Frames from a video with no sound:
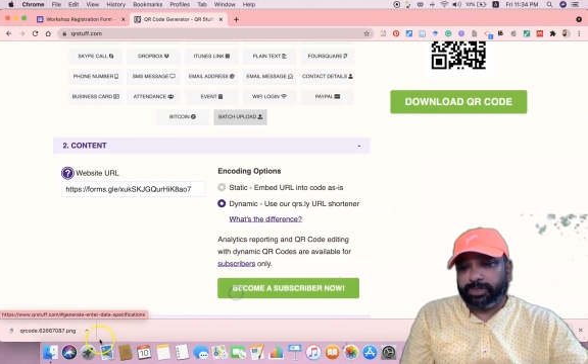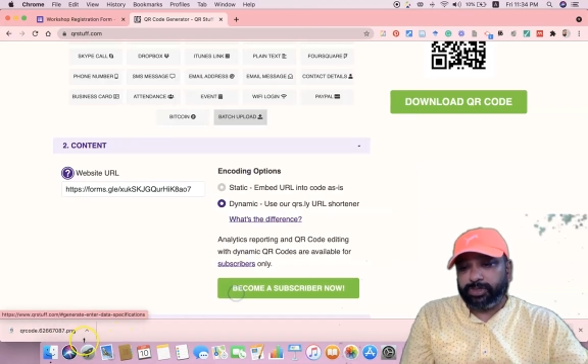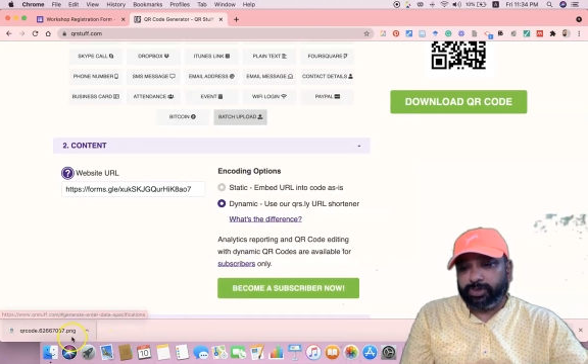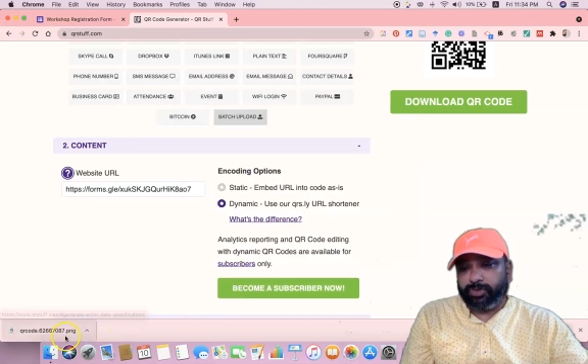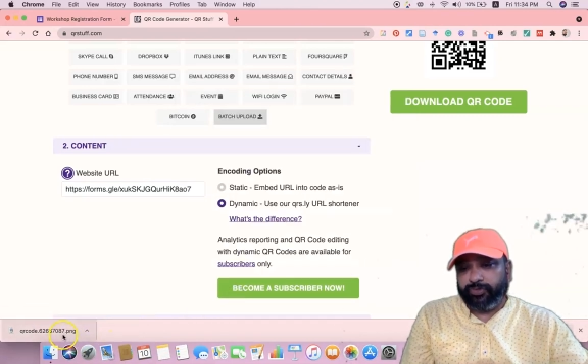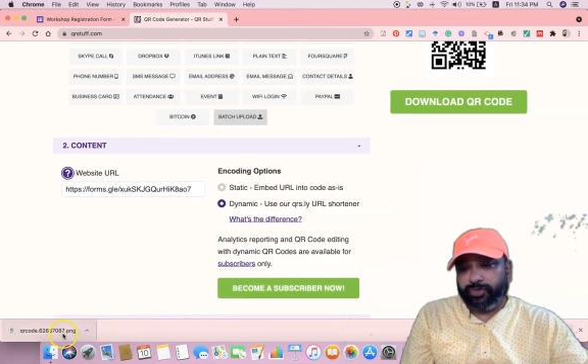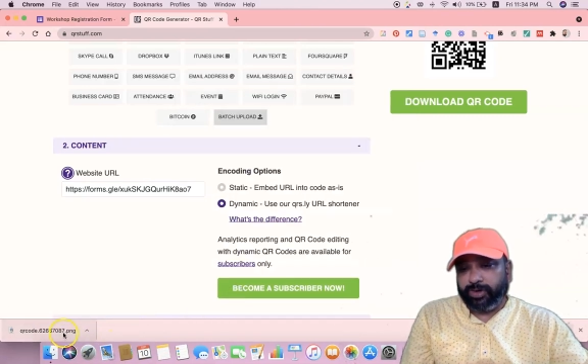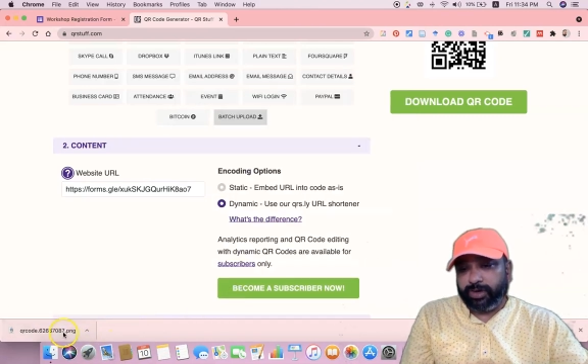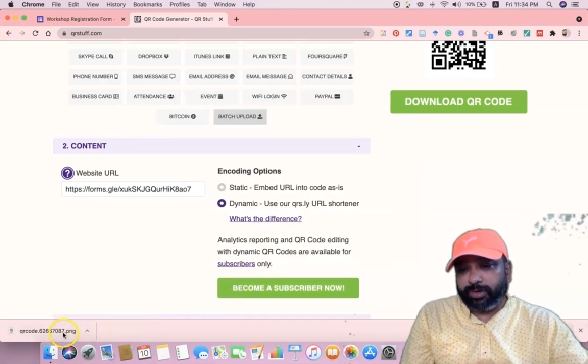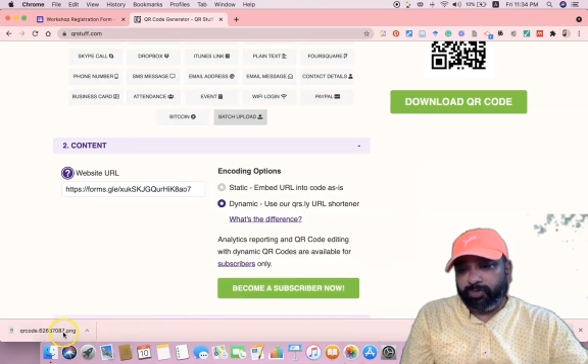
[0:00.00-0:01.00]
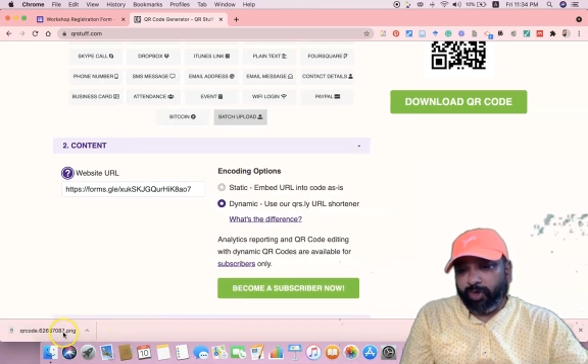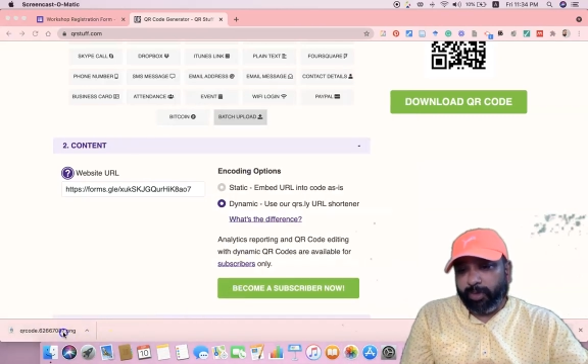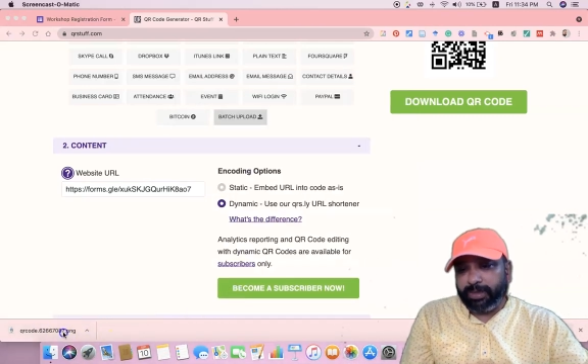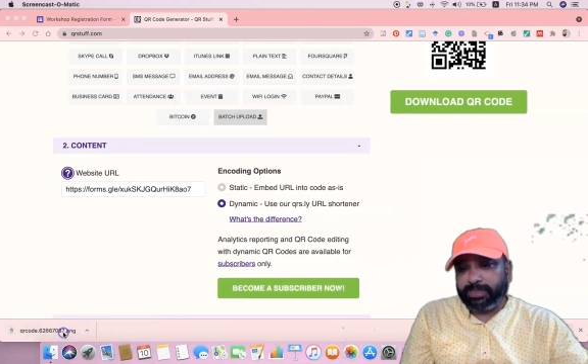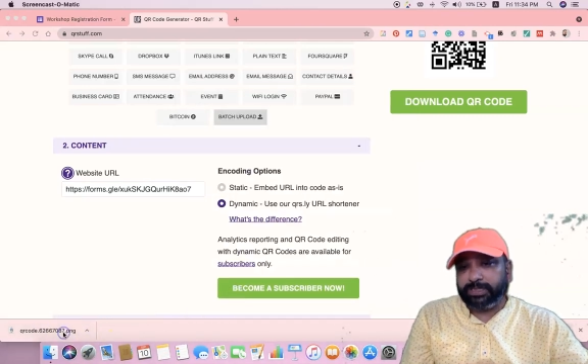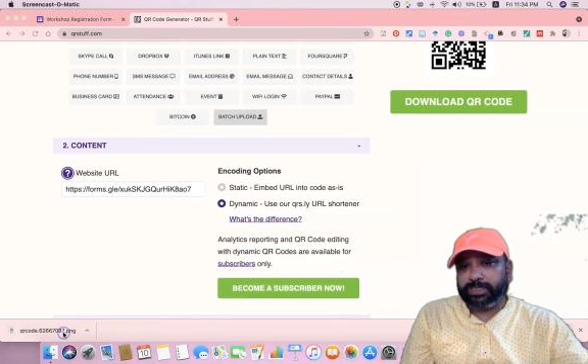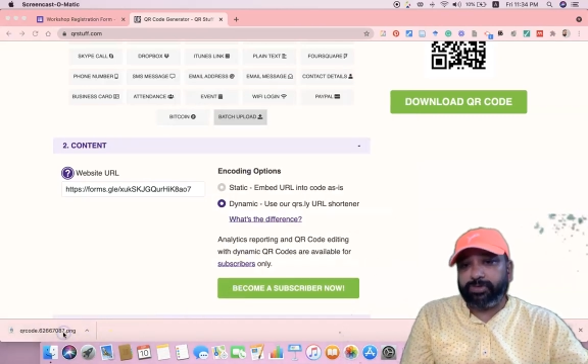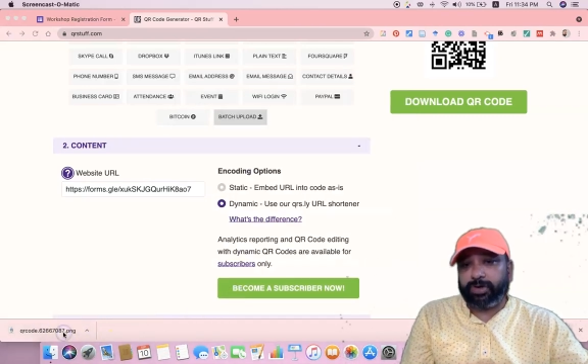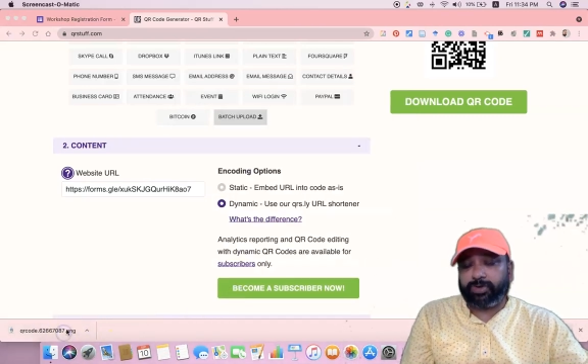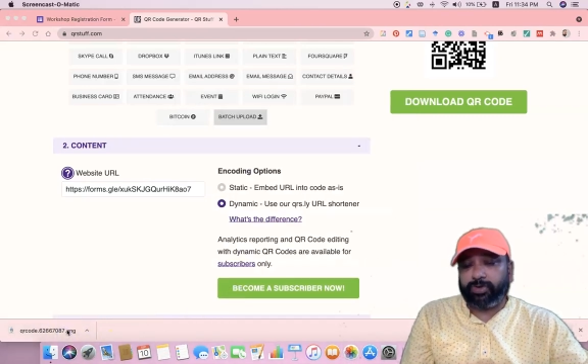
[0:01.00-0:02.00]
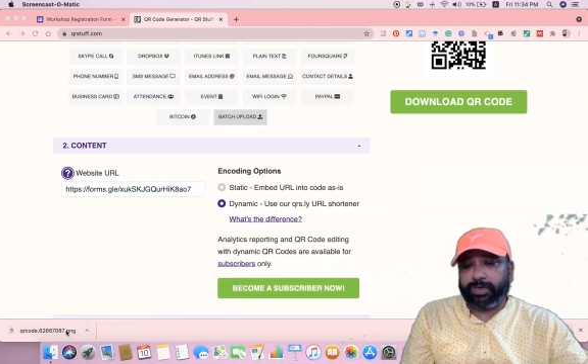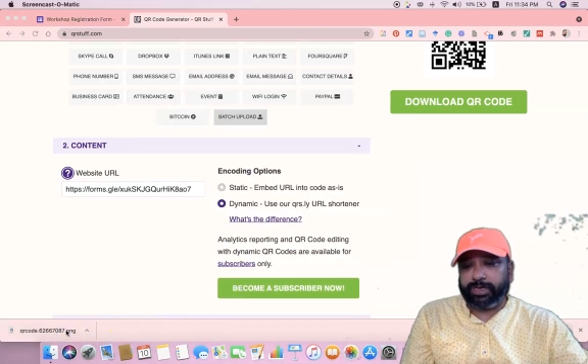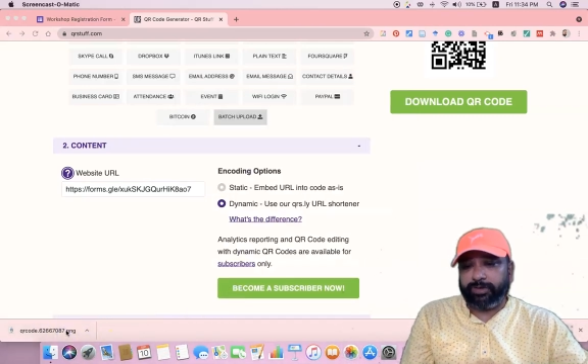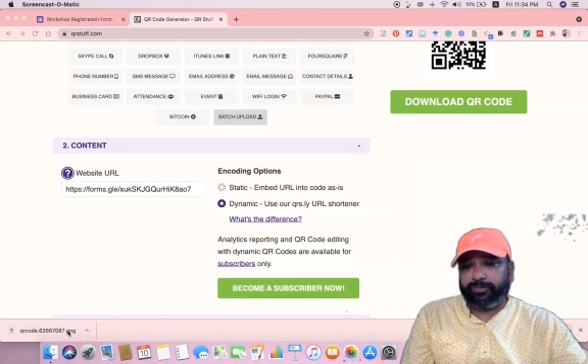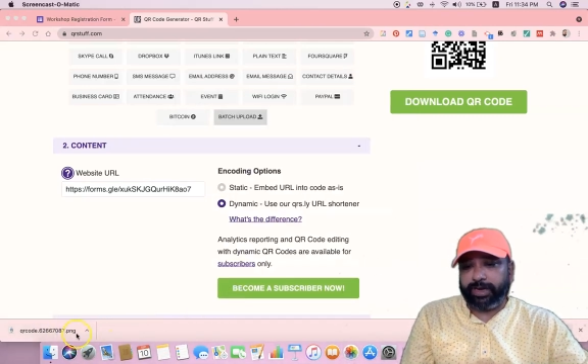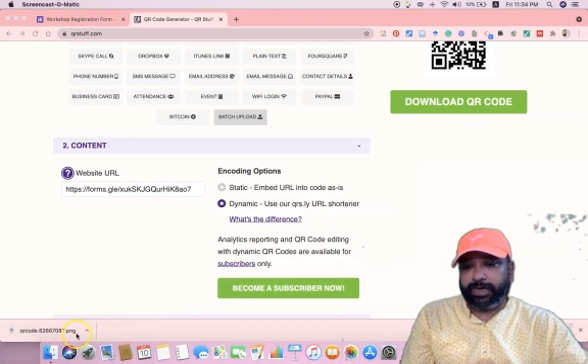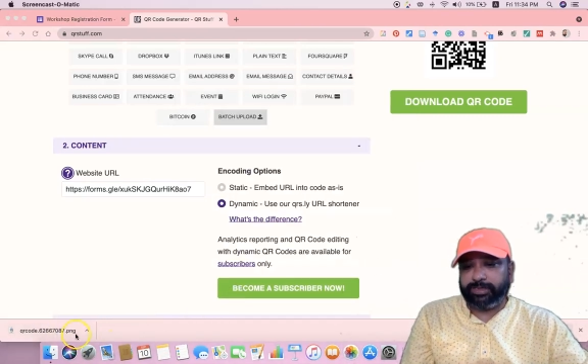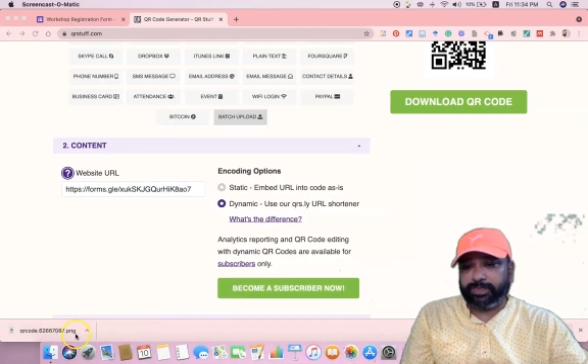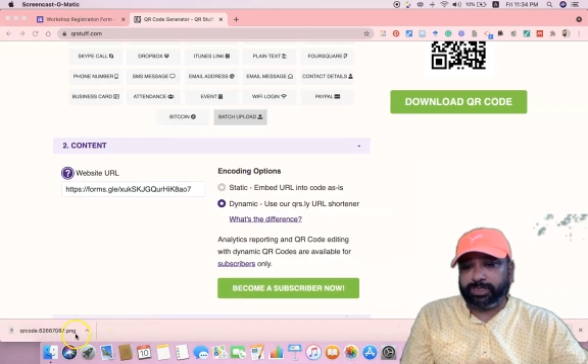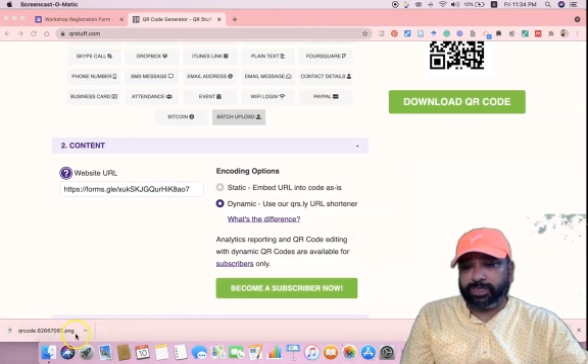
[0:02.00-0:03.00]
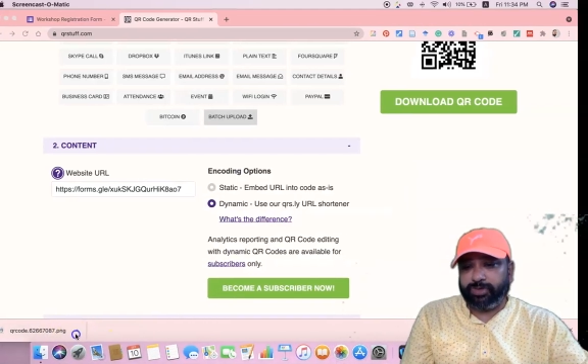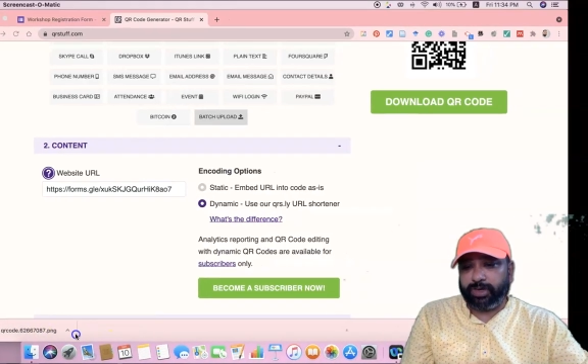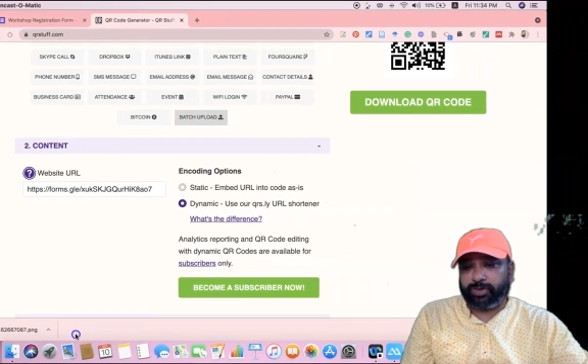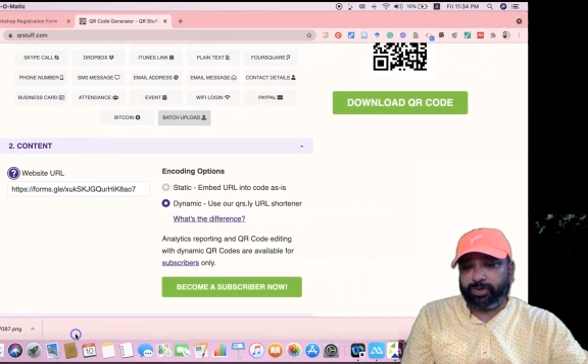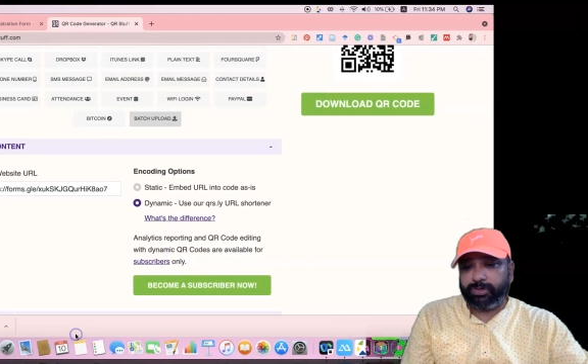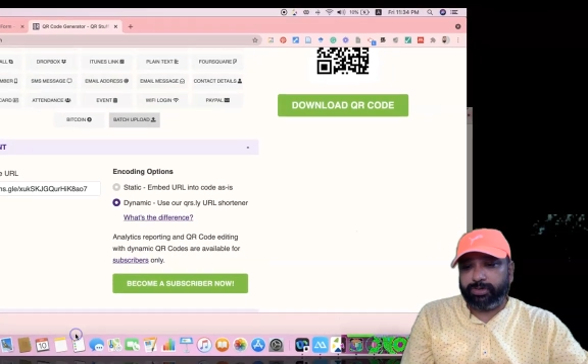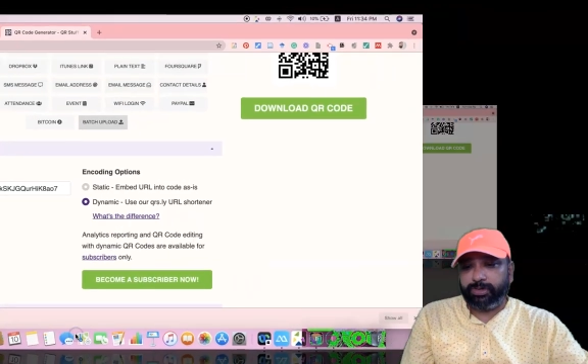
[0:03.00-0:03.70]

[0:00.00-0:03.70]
so if you open this QR code, you can find out this QR code.